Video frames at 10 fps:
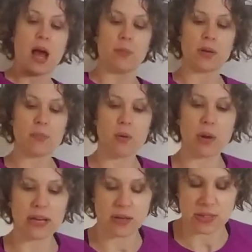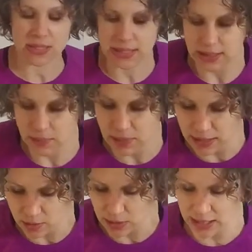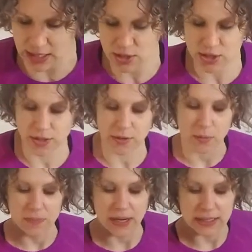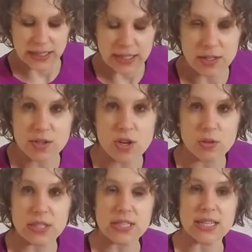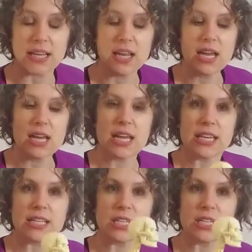I'm going to point out Slim here again to you. I'd like you to notice that his